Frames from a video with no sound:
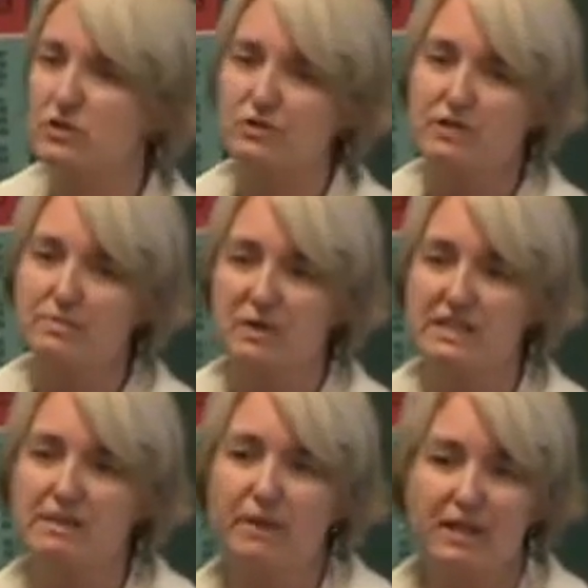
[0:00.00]
children's
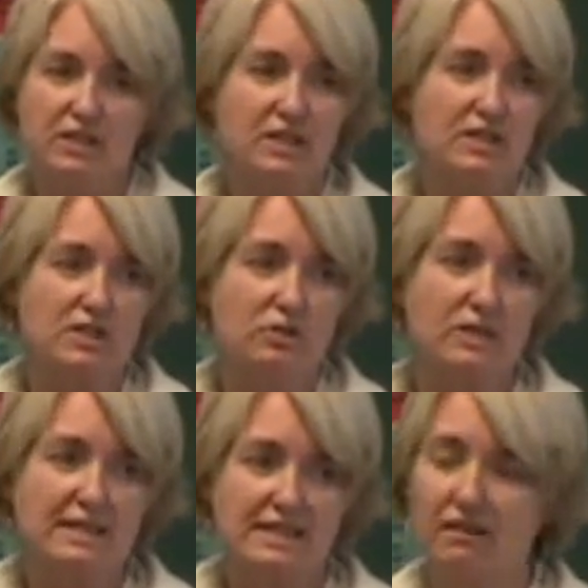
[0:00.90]
participation in the school
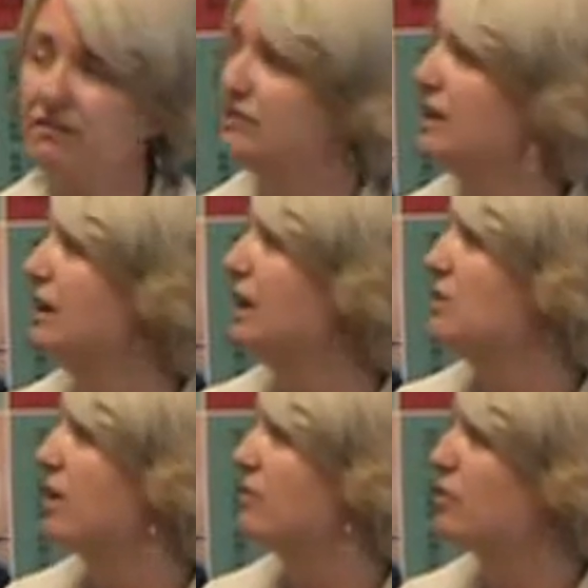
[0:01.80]
itself
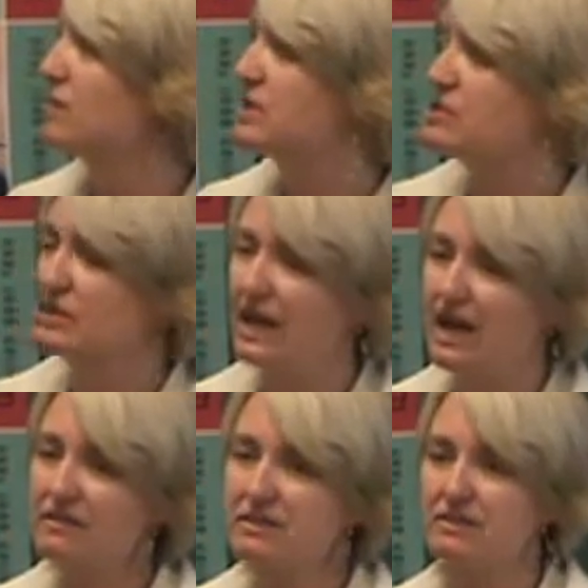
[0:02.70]
by forming student
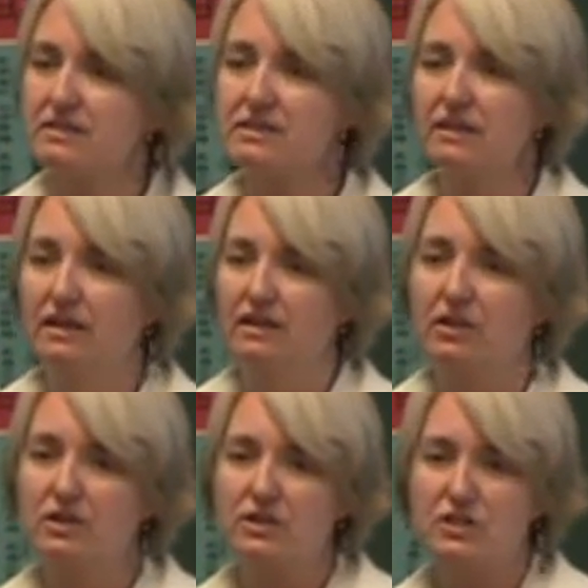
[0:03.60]
councils,
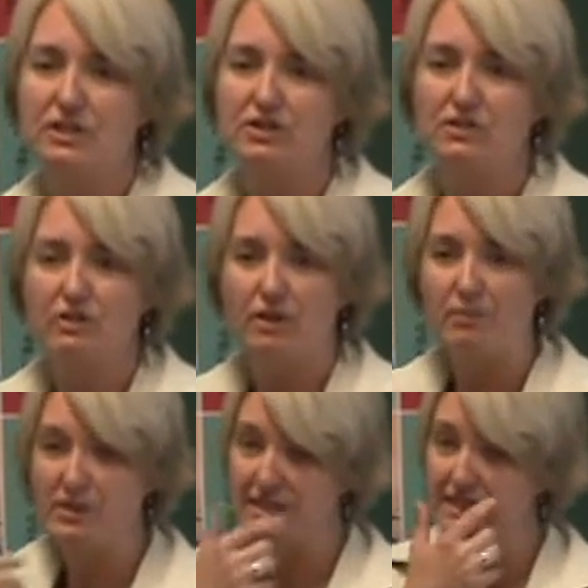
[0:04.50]
encouraging student
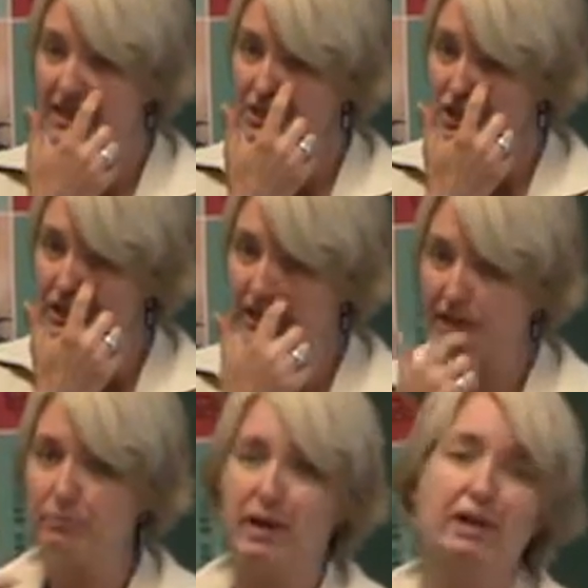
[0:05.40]
representation
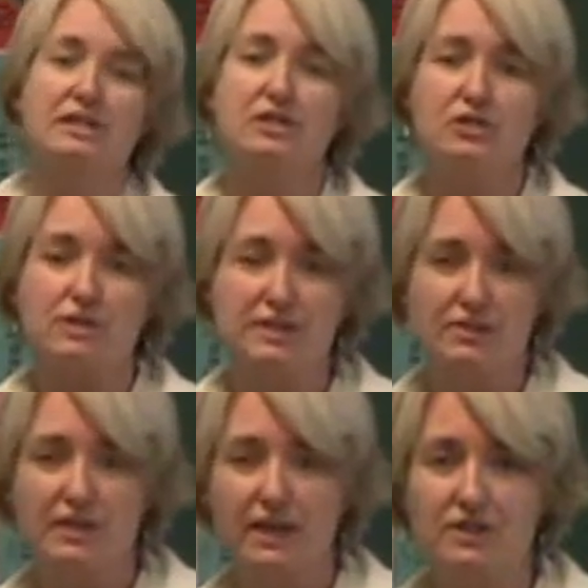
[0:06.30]
in parent-teacher
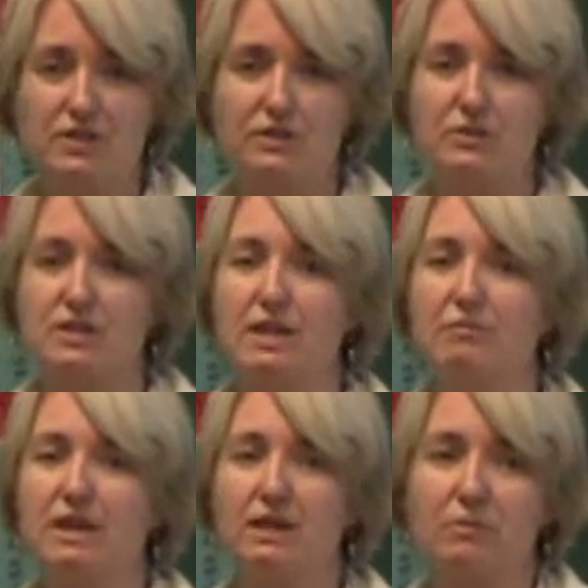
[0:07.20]
associations, which
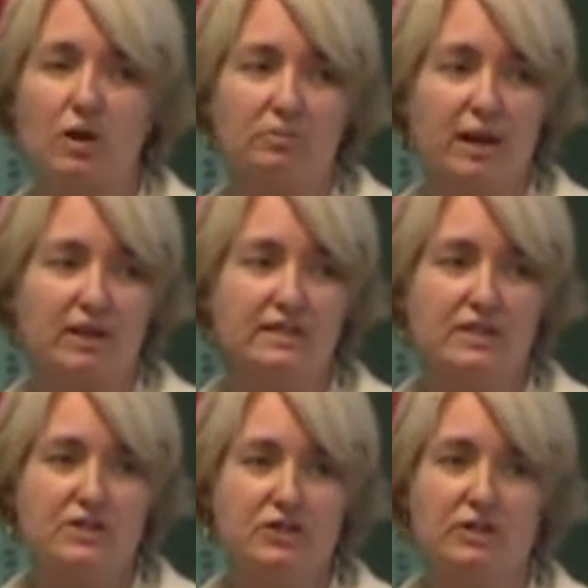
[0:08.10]
then became called
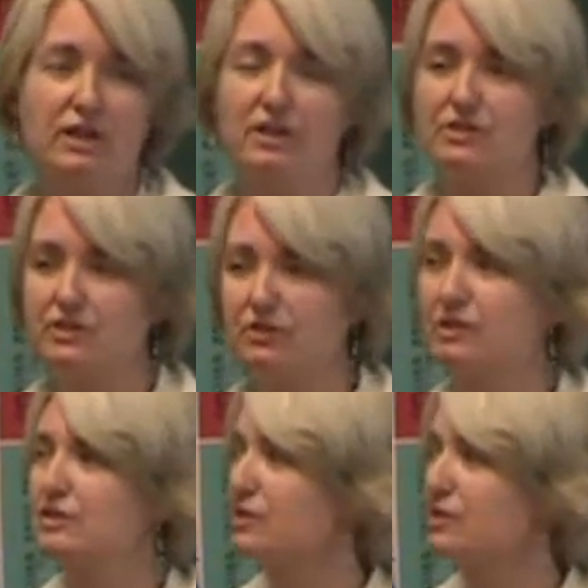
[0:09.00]
parent-teacher student